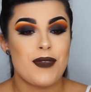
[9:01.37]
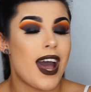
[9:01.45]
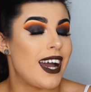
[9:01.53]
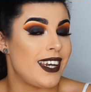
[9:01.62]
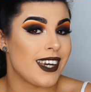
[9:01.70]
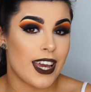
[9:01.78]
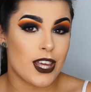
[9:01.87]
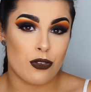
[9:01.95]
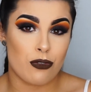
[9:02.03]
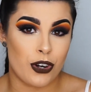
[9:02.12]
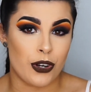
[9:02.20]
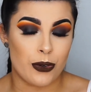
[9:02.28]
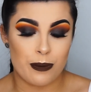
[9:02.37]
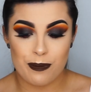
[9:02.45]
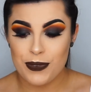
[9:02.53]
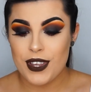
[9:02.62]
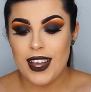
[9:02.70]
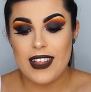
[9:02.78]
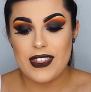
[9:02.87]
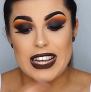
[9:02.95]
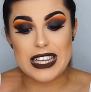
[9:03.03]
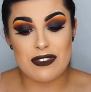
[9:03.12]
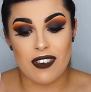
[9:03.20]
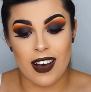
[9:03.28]
I didn't get through.
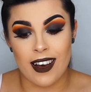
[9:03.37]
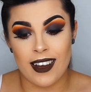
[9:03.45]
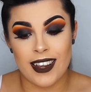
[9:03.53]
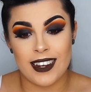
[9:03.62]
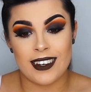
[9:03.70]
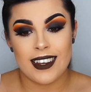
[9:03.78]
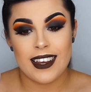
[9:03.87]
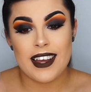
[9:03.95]
That's fine.